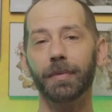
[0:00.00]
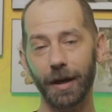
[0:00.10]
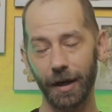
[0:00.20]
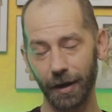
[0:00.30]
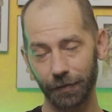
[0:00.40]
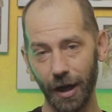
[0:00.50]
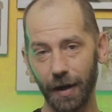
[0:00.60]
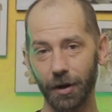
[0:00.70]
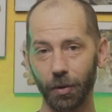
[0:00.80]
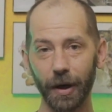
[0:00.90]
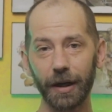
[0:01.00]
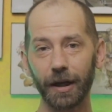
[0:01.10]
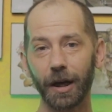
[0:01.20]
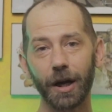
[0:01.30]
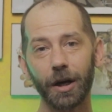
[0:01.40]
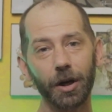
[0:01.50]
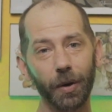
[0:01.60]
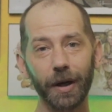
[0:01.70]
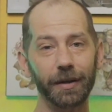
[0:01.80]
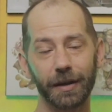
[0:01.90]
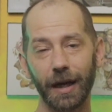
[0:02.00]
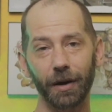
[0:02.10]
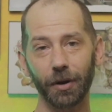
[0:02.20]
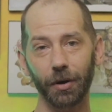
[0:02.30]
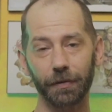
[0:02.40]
If you haven't already, go ahead and download